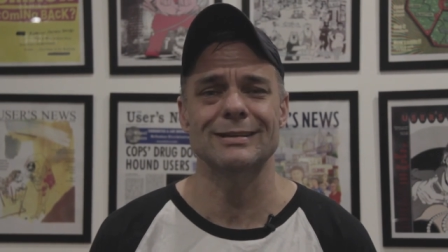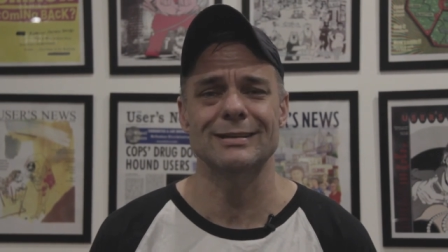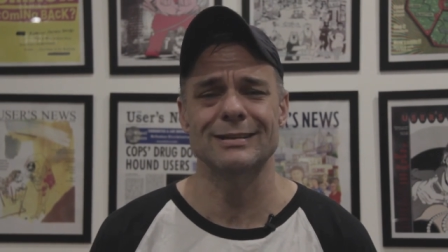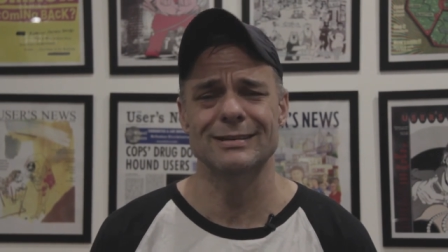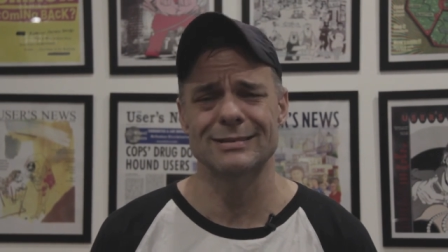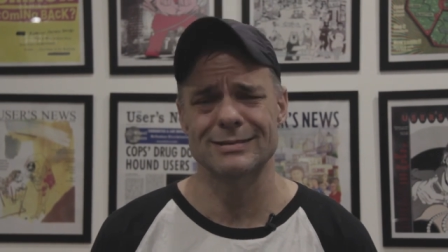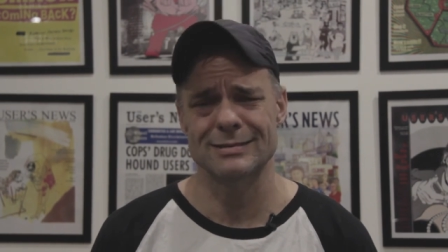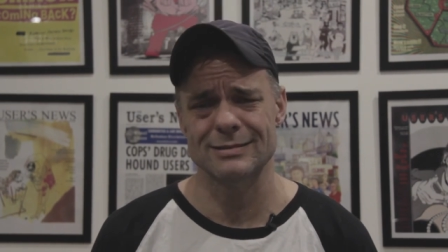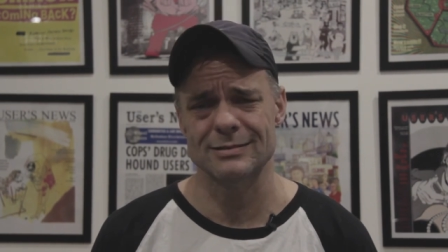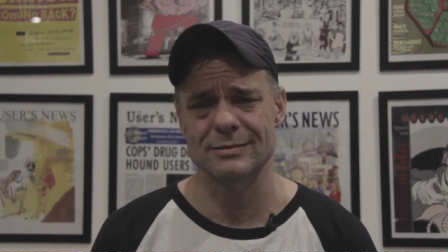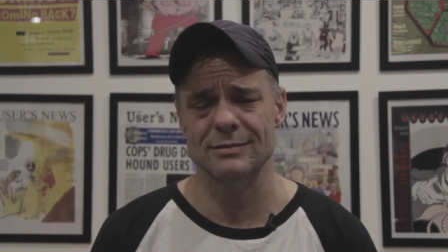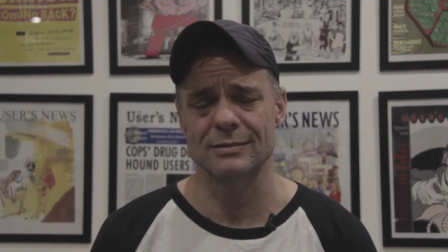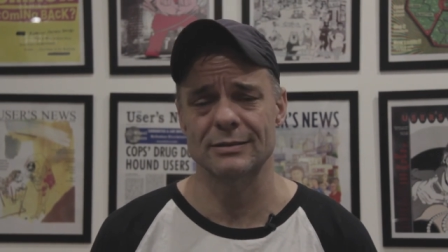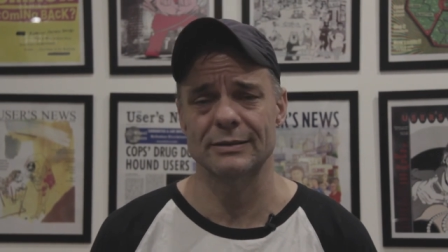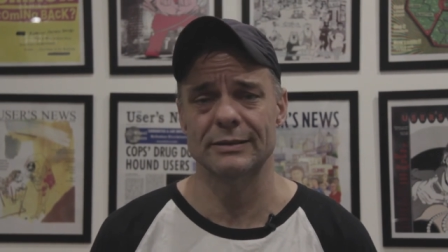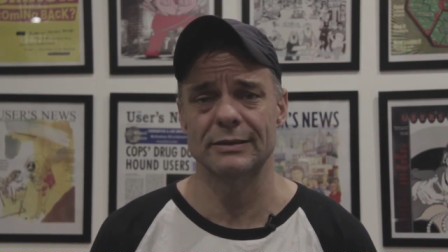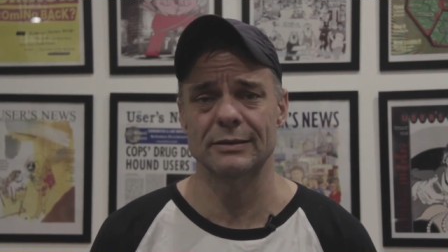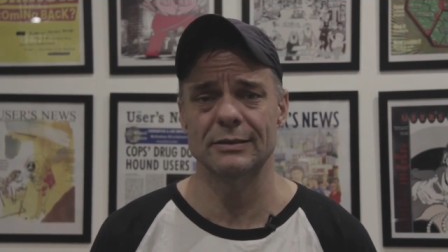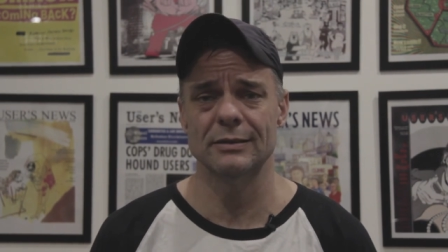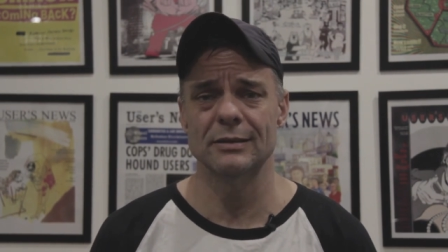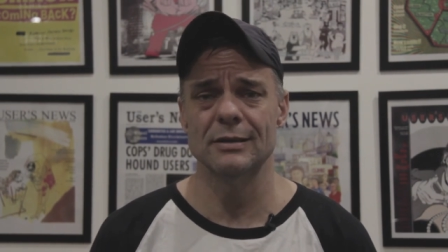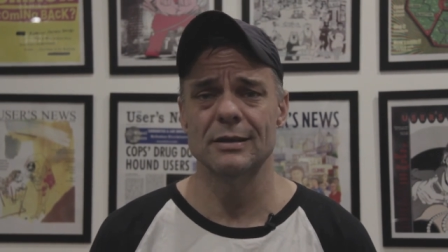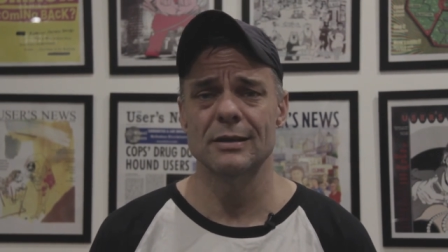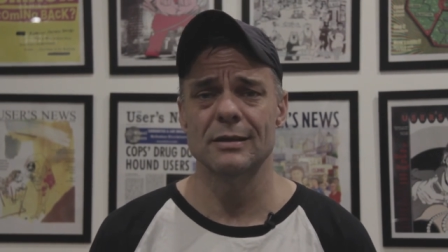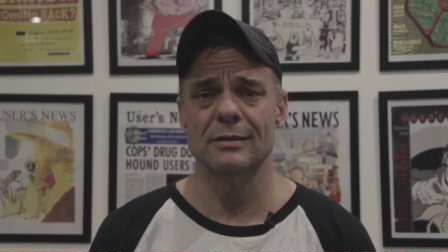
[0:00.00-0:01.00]

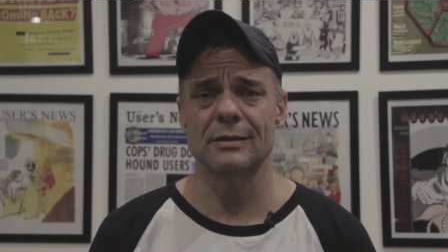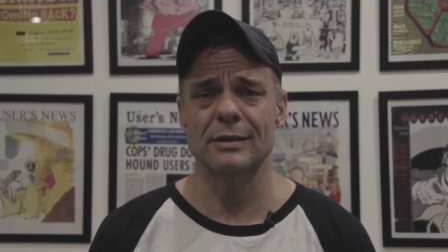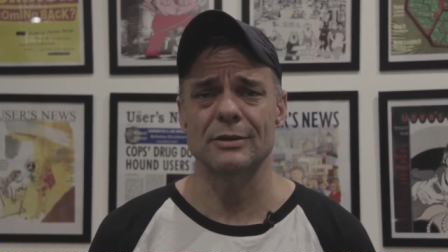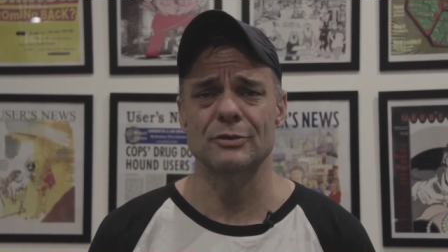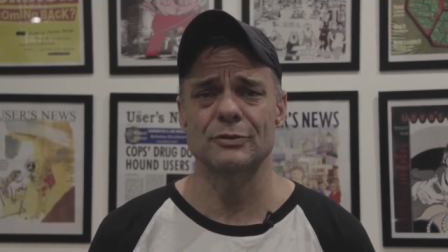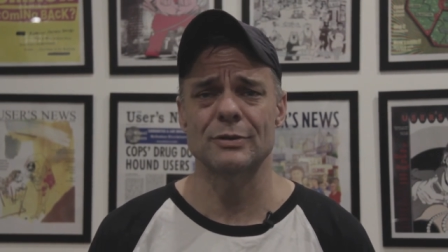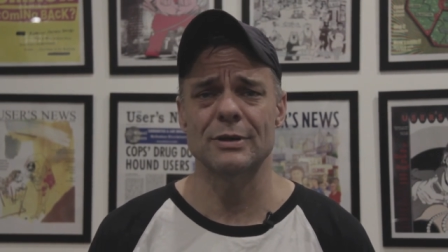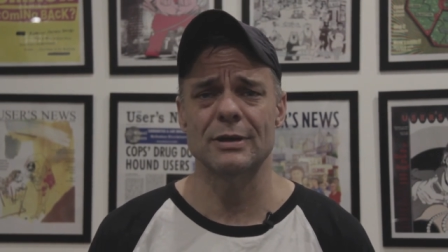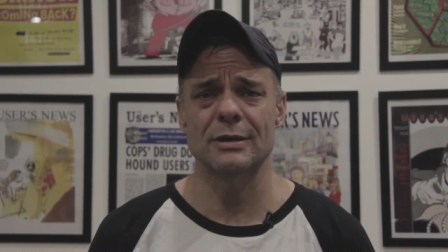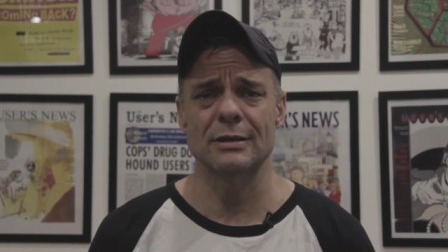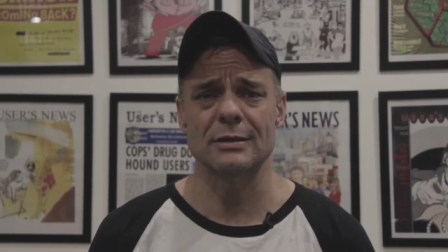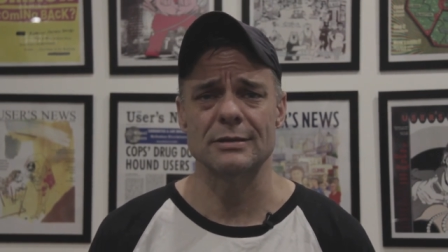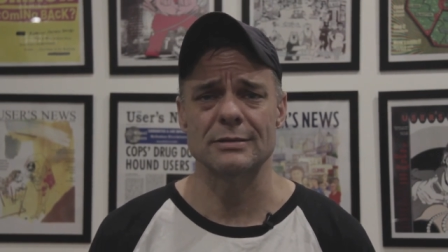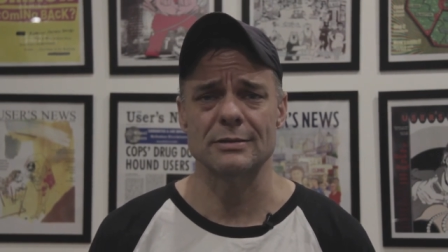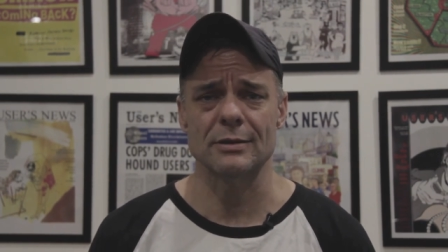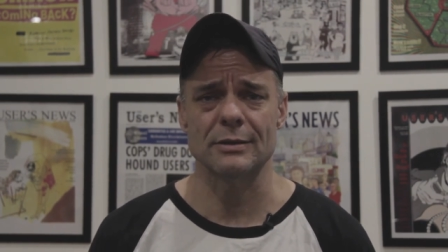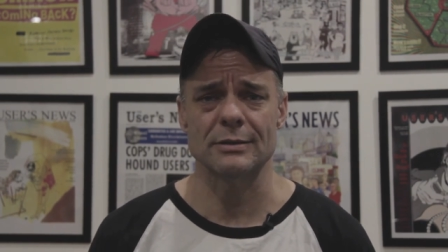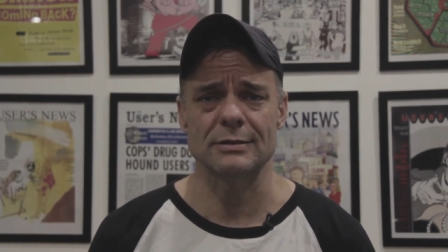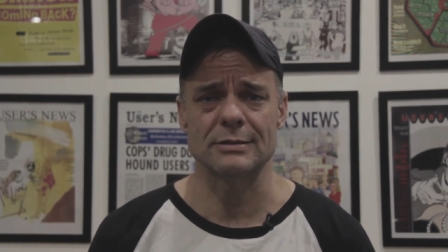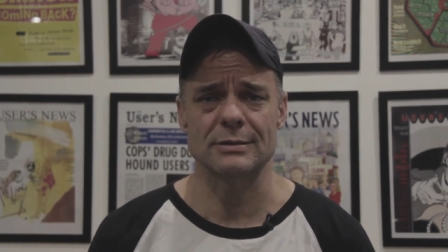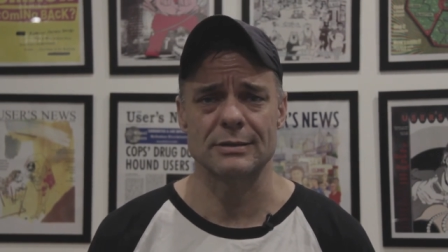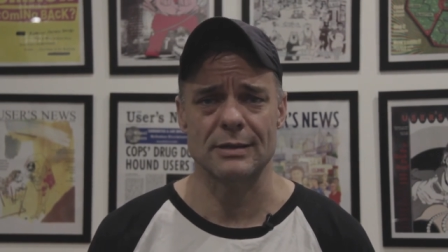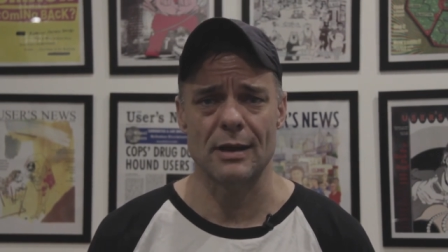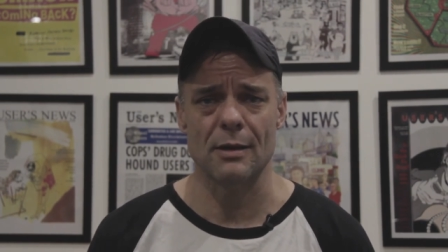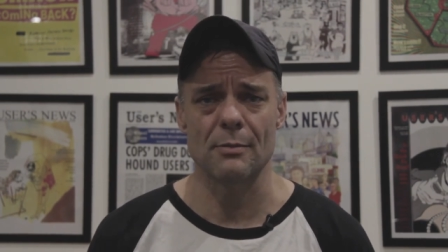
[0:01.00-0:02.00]
instantly. They treated us
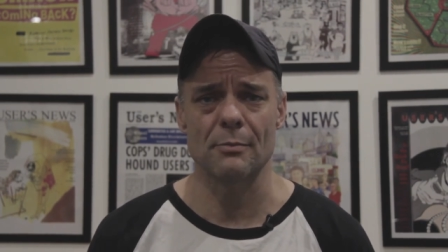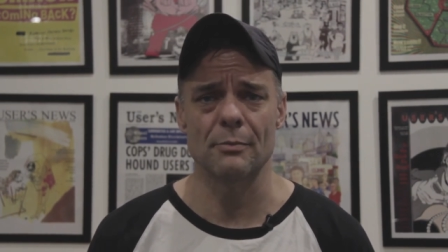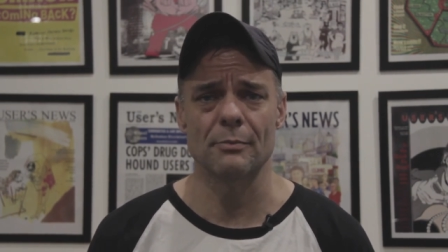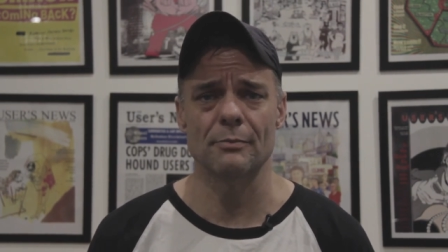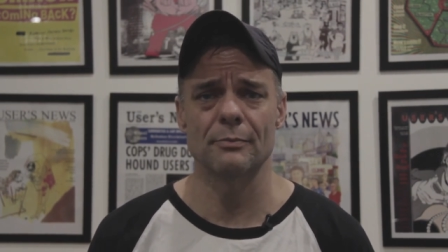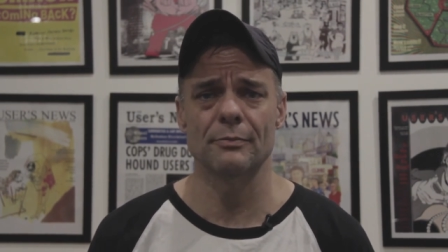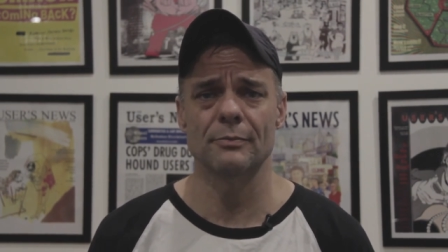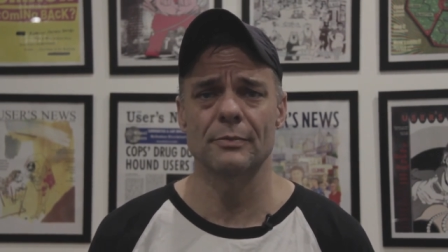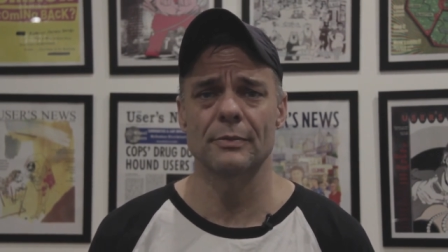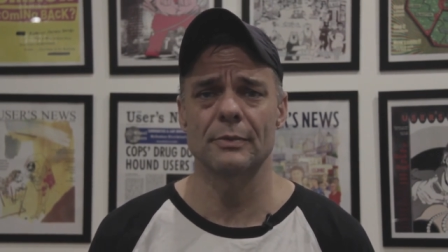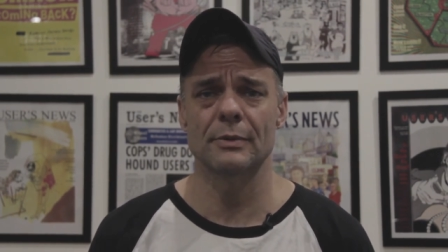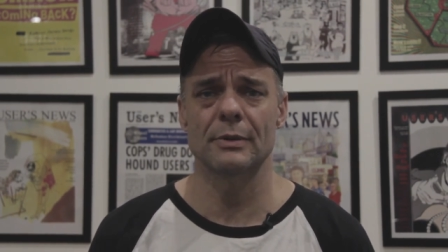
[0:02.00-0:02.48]
like scum.